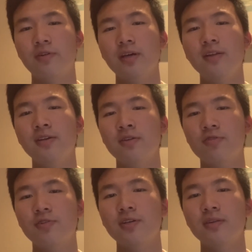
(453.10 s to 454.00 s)

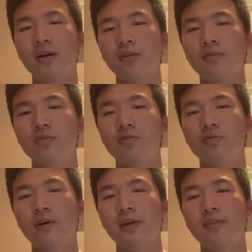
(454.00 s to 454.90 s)
1839 to
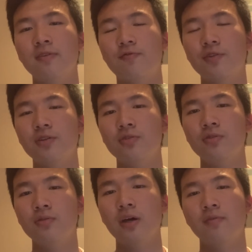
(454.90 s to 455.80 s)

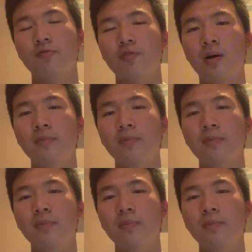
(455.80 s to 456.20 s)
1842 and from